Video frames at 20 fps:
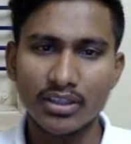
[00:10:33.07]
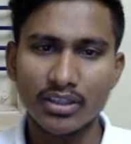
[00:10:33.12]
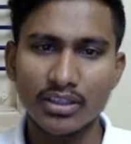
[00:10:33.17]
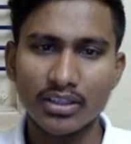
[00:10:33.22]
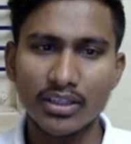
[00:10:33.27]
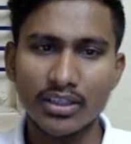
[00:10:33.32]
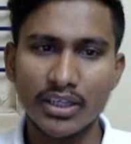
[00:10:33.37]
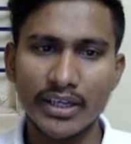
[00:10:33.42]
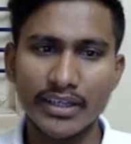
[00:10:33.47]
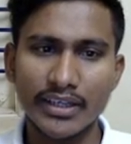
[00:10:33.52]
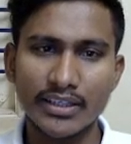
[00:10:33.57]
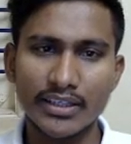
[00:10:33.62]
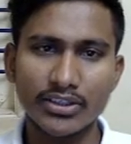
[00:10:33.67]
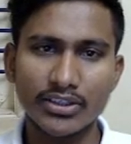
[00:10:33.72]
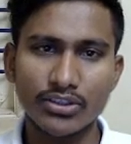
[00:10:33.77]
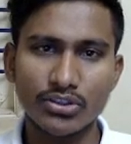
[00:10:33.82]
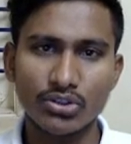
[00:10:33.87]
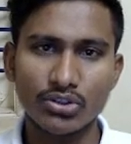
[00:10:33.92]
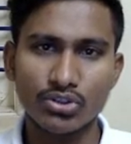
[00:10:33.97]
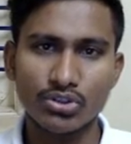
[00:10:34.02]
Ninth
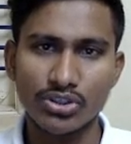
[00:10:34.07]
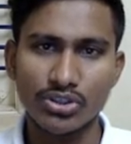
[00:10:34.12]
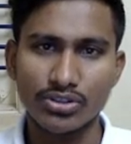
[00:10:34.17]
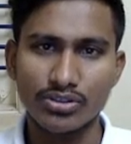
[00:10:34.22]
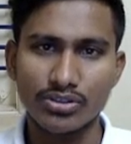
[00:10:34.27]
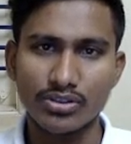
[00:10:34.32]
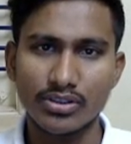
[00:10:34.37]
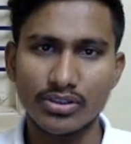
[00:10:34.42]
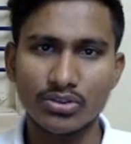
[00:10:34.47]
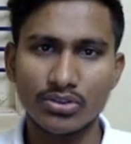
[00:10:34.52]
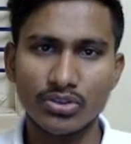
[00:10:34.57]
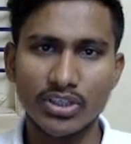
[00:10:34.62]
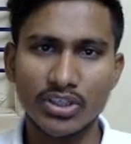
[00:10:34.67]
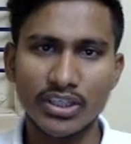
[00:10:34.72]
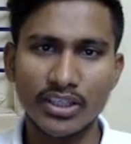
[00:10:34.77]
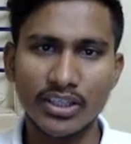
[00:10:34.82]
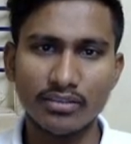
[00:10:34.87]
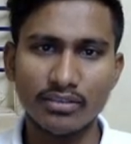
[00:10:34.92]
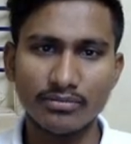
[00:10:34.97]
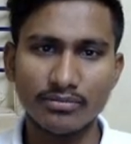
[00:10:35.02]
question. Okay
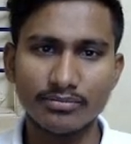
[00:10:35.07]
now.